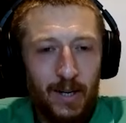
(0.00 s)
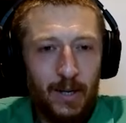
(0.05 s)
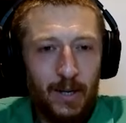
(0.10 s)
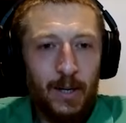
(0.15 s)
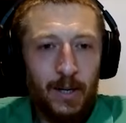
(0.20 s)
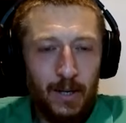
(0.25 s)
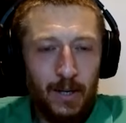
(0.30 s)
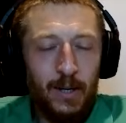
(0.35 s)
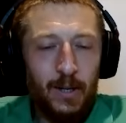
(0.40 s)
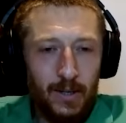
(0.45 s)

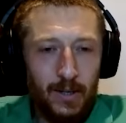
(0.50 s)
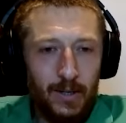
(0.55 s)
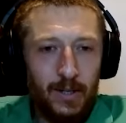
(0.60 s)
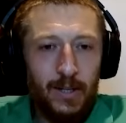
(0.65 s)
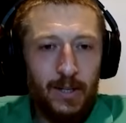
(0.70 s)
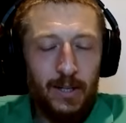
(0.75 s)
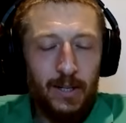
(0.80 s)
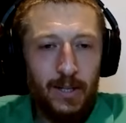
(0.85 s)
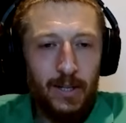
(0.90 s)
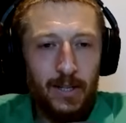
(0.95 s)

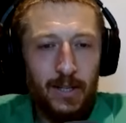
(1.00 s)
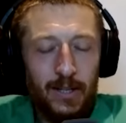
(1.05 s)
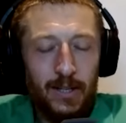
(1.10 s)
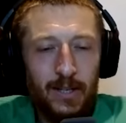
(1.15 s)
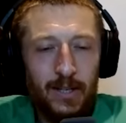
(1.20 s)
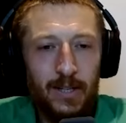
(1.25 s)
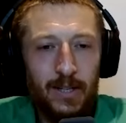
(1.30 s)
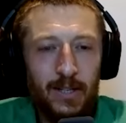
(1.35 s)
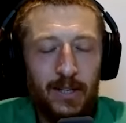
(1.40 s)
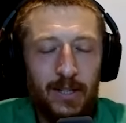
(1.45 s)

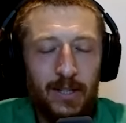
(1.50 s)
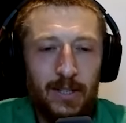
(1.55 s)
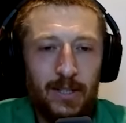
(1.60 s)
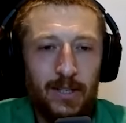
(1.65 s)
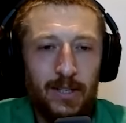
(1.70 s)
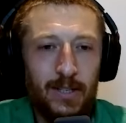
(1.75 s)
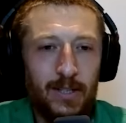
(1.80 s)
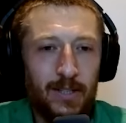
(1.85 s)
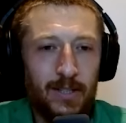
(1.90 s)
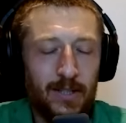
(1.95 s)

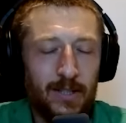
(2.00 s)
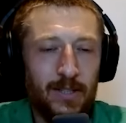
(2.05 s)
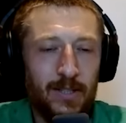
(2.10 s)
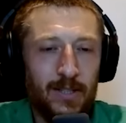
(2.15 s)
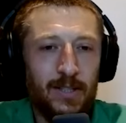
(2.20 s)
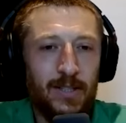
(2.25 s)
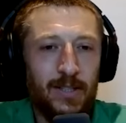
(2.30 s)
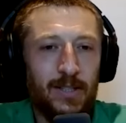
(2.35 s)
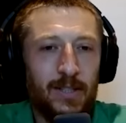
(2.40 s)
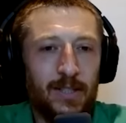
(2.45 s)

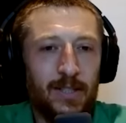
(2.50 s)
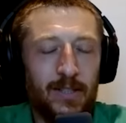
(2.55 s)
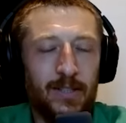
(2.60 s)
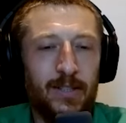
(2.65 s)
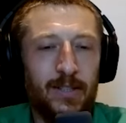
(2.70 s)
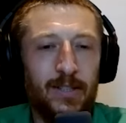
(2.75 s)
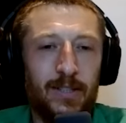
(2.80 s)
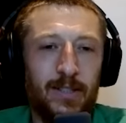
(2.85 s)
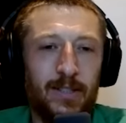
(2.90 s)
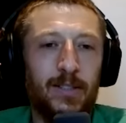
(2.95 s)

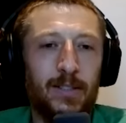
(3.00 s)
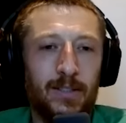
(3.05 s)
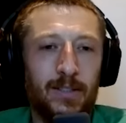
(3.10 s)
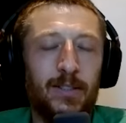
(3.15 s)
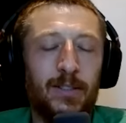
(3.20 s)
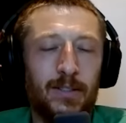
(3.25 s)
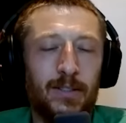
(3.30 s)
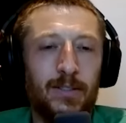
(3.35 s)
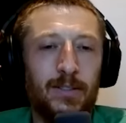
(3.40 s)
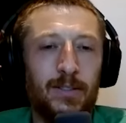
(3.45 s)

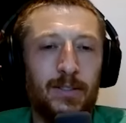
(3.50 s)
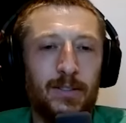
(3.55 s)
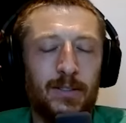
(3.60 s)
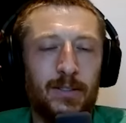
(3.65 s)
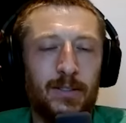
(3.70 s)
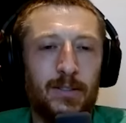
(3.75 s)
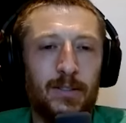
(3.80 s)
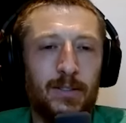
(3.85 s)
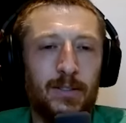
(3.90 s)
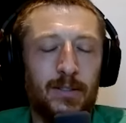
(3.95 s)

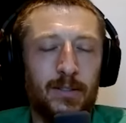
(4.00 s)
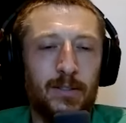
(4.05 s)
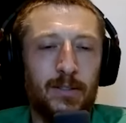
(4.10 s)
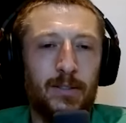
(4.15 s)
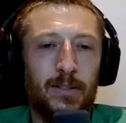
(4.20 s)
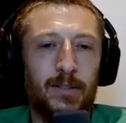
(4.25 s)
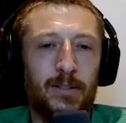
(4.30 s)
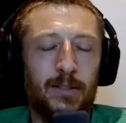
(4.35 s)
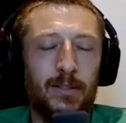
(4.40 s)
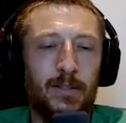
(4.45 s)

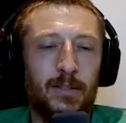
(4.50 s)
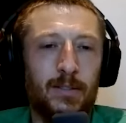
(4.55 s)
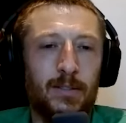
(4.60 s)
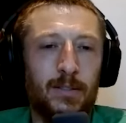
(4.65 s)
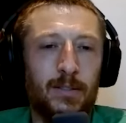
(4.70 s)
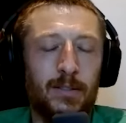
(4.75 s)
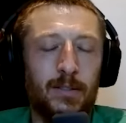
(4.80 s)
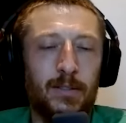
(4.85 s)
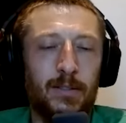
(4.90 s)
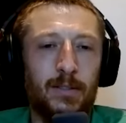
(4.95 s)

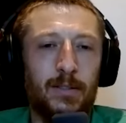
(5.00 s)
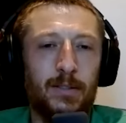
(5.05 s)
(not speaking)